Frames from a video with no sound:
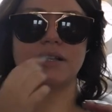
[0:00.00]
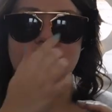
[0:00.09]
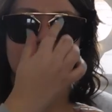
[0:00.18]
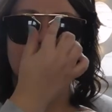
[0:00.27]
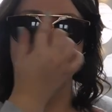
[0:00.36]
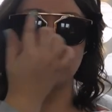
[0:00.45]
any
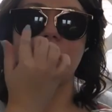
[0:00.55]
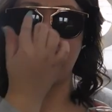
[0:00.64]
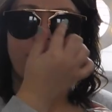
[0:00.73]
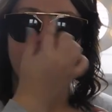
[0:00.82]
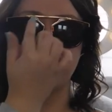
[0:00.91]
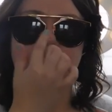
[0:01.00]
sense. They don't
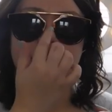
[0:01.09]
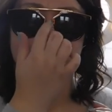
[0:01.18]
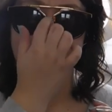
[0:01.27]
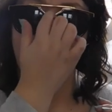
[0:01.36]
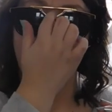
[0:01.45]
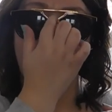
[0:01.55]
have a bridge
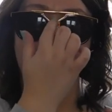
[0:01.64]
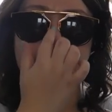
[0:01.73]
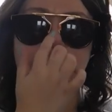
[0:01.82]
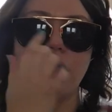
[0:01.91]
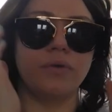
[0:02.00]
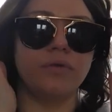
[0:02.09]
on the
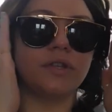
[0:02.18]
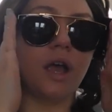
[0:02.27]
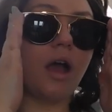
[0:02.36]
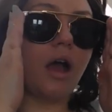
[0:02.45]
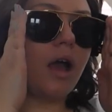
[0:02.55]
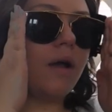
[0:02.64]
nose.
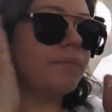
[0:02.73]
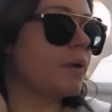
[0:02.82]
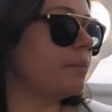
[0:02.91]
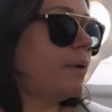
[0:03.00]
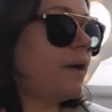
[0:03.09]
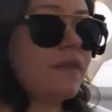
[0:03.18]

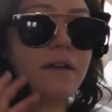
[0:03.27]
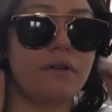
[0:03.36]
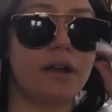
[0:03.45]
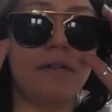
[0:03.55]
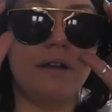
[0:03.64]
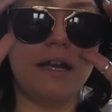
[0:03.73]
But they're
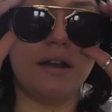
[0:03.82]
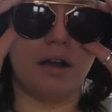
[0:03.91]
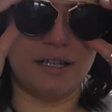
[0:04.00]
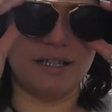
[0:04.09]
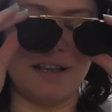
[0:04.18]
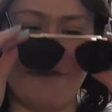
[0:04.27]
really, really
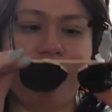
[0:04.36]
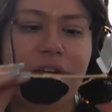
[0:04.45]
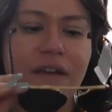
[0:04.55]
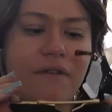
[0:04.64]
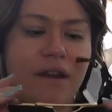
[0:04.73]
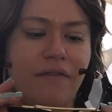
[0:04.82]
nice. They
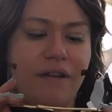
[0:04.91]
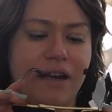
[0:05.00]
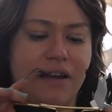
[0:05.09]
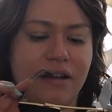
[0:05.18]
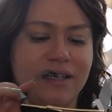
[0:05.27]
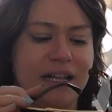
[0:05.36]
fit really, really
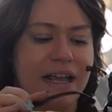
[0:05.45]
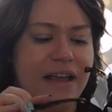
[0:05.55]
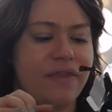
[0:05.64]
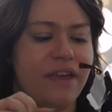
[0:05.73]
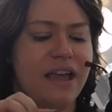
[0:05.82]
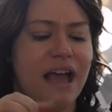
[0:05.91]
nicely.
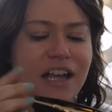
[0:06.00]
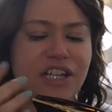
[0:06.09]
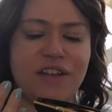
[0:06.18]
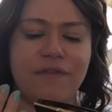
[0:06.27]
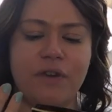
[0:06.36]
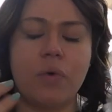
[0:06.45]
They
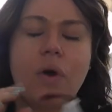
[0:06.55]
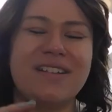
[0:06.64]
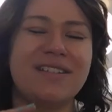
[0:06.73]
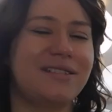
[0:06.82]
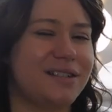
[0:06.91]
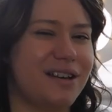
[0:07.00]
actually feel quite
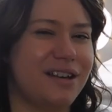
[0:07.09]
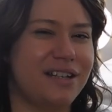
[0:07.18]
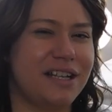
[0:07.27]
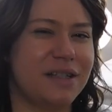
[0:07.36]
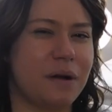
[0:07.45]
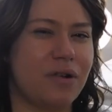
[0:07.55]

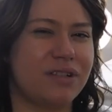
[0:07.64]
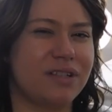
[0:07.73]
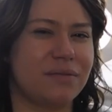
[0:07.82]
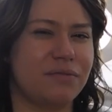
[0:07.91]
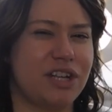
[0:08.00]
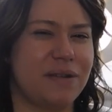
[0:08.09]
sturdy as well, because
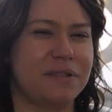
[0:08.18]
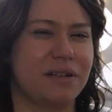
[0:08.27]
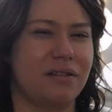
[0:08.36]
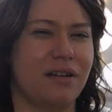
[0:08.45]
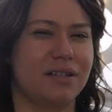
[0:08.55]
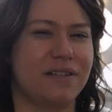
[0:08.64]
some cheap
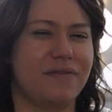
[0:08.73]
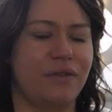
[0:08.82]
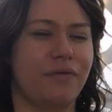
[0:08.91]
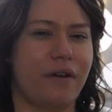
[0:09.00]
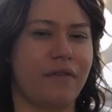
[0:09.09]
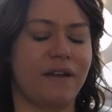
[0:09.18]
sunglasses feel
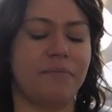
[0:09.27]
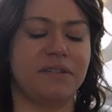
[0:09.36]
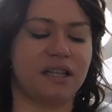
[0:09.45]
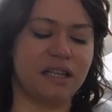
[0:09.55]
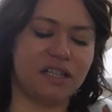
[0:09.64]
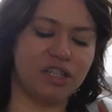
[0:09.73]
very
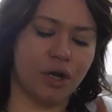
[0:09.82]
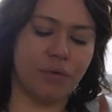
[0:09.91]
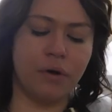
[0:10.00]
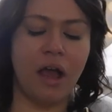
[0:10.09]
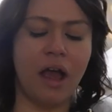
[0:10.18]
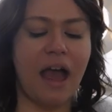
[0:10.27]
flimsy. These
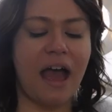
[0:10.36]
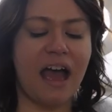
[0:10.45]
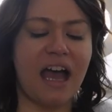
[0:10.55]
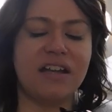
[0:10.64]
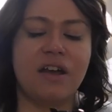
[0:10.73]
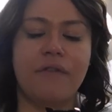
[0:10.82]
don't.
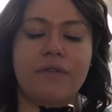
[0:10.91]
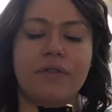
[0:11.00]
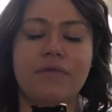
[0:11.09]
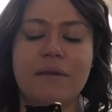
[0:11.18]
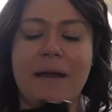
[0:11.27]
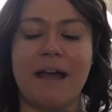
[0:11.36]
And for
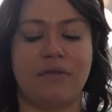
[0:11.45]
£3